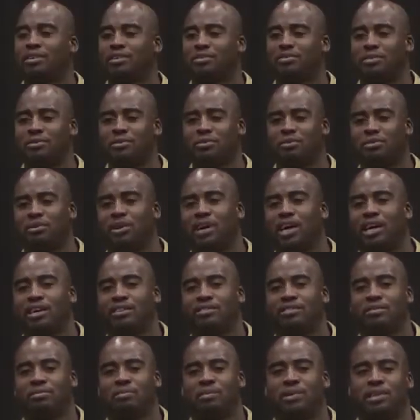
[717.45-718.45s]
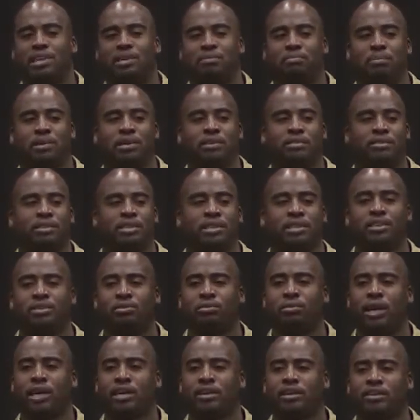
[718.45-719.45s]
it from scratch, but they built it in a
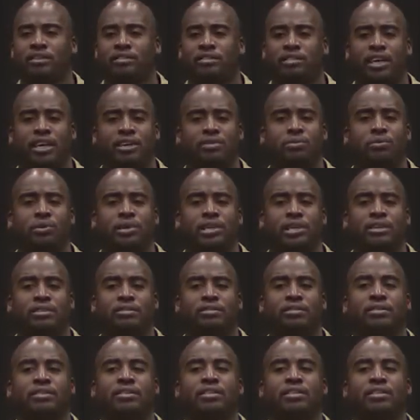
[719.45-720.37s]
record 10 weeks.